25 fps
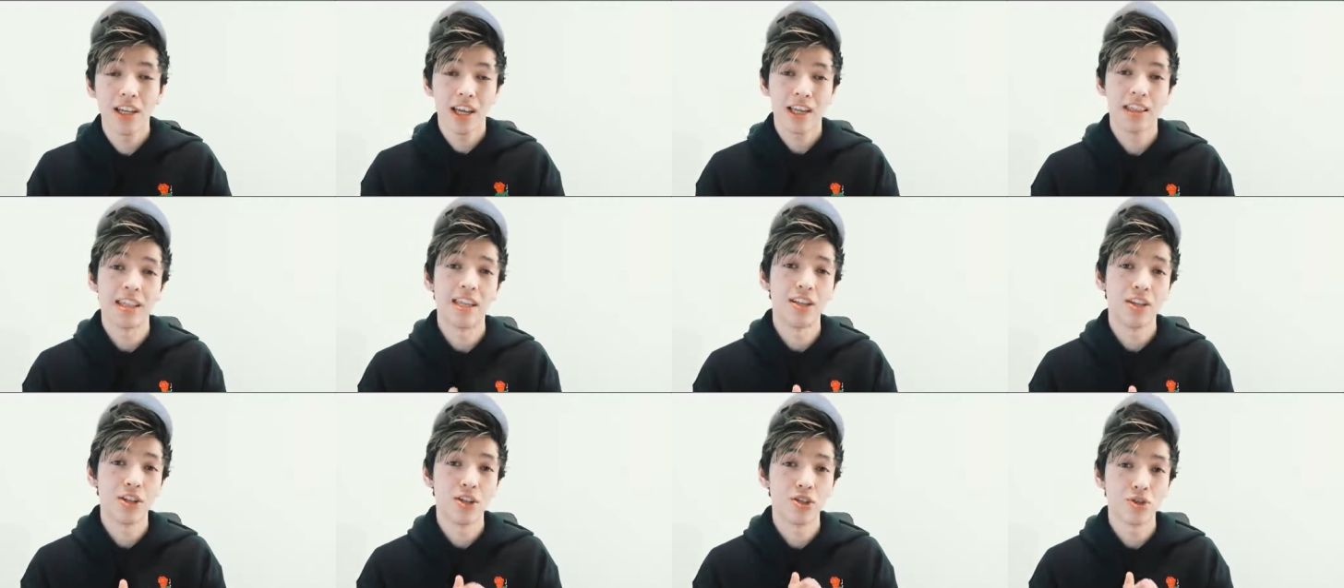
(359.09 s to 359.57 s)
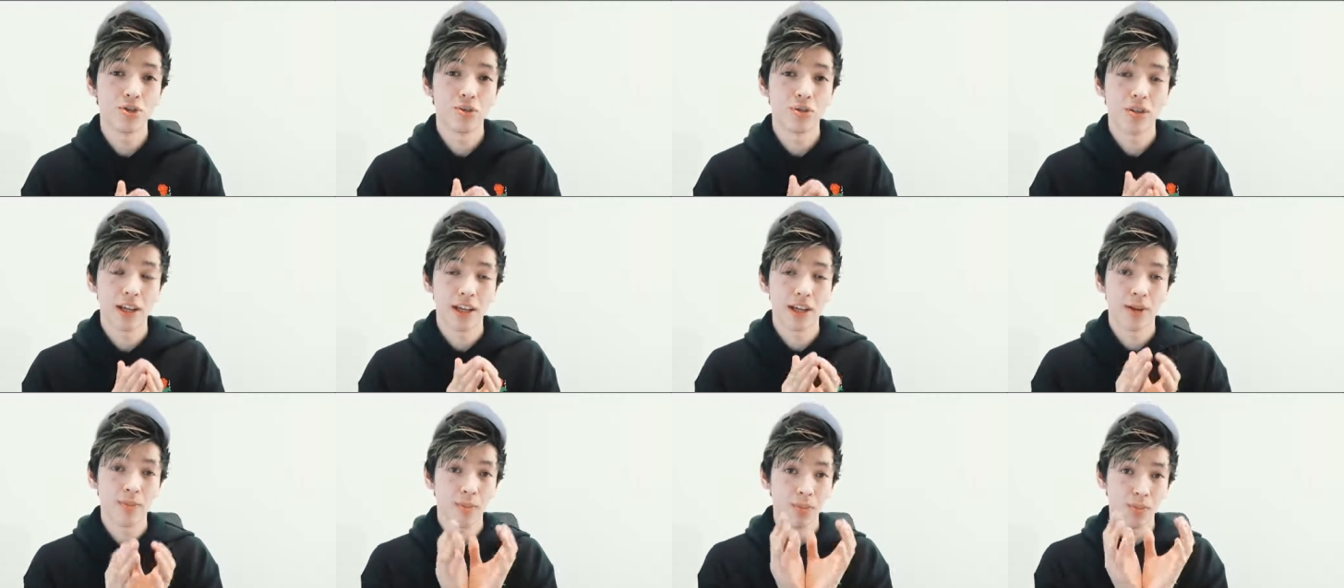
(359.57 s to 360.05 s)
in the initial
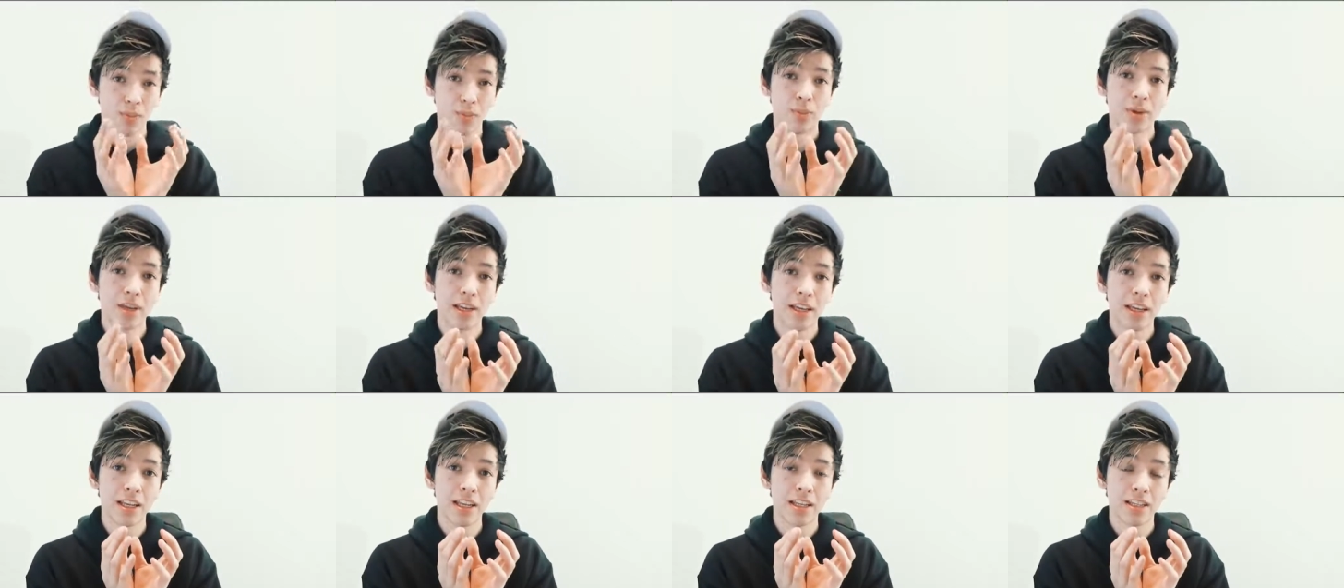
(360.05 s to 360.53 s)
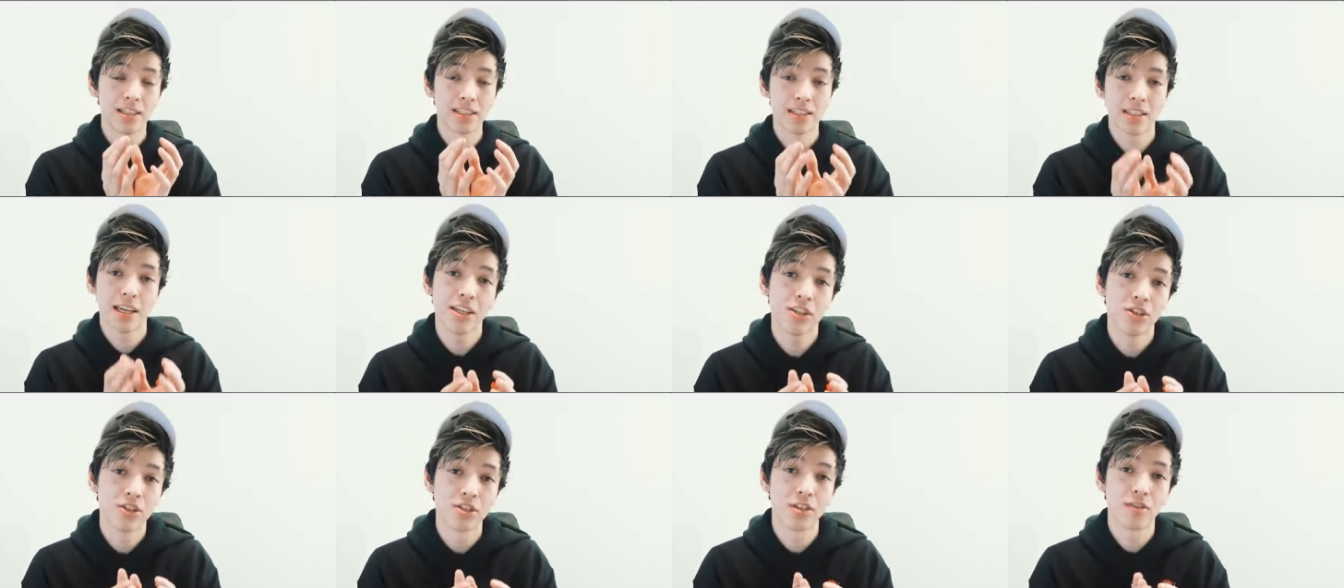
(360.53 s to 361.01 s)
like beginning
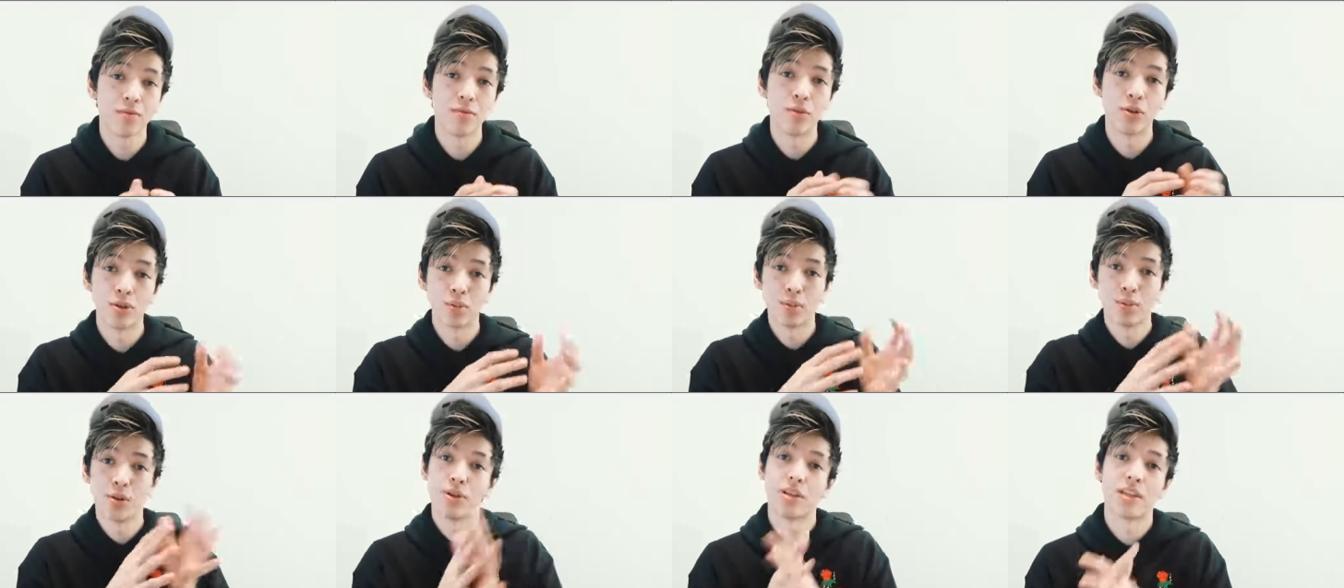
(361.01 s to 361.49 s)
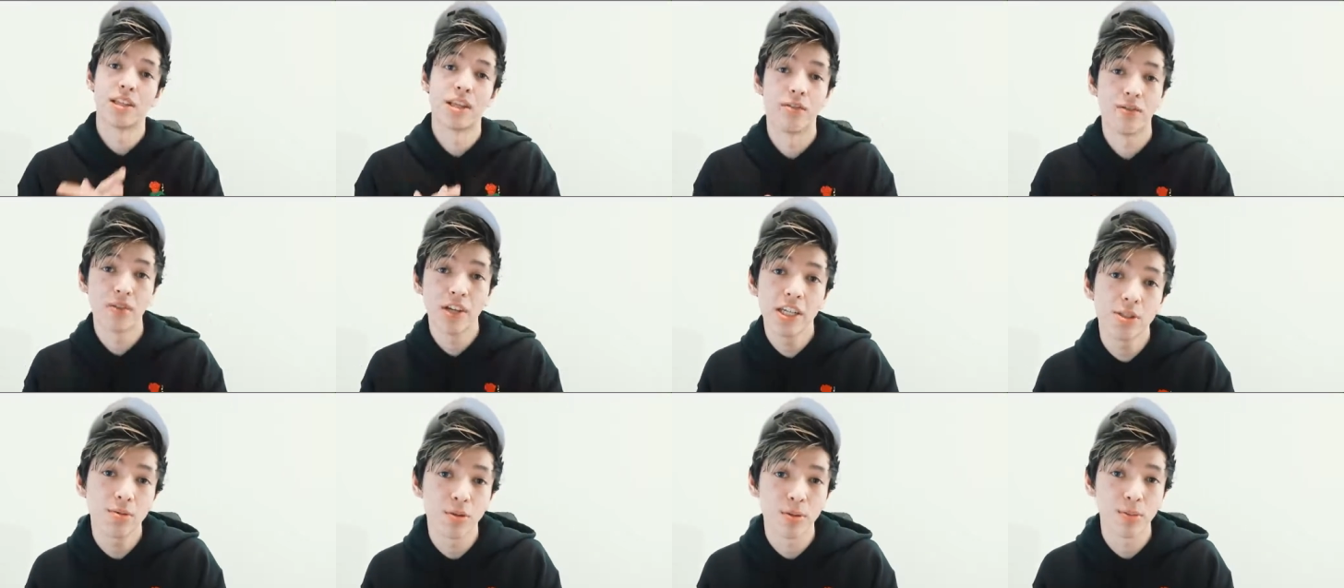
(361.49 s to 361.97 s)
stages of you know building that
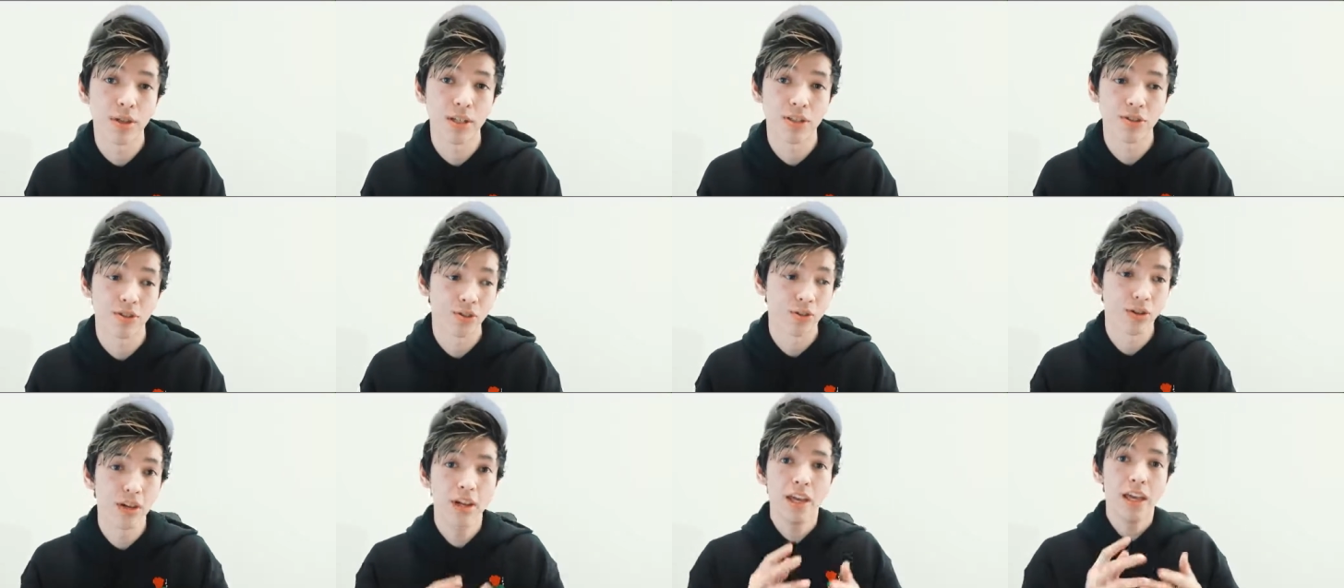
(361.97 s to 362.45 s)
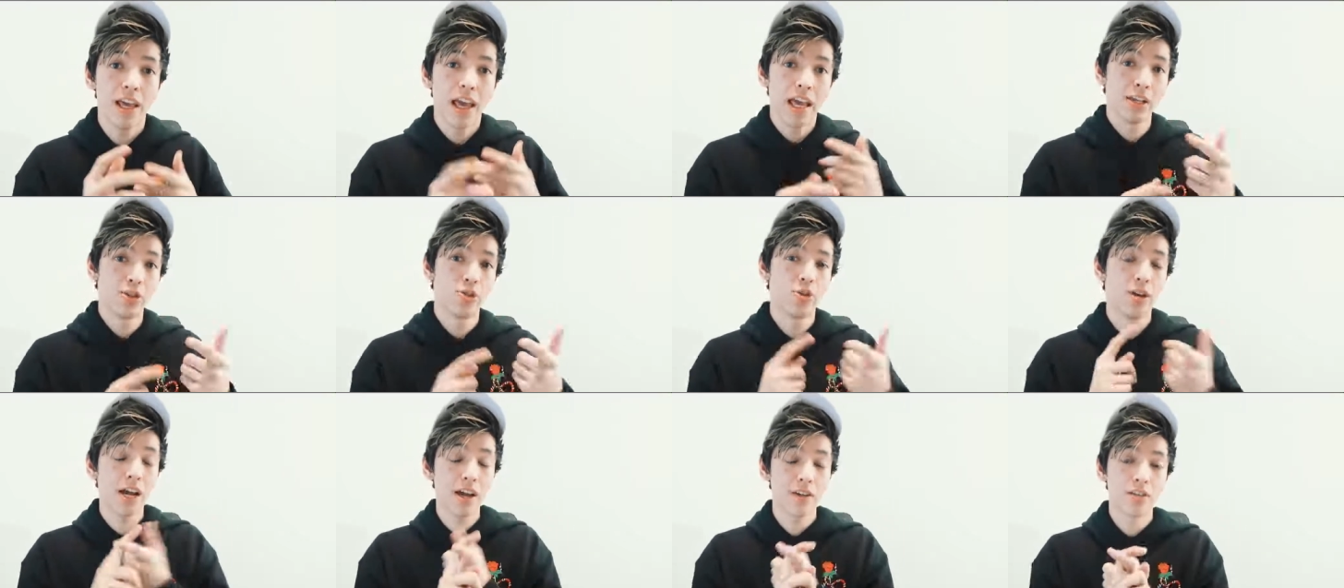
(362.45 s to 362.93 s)
facebook pixel is you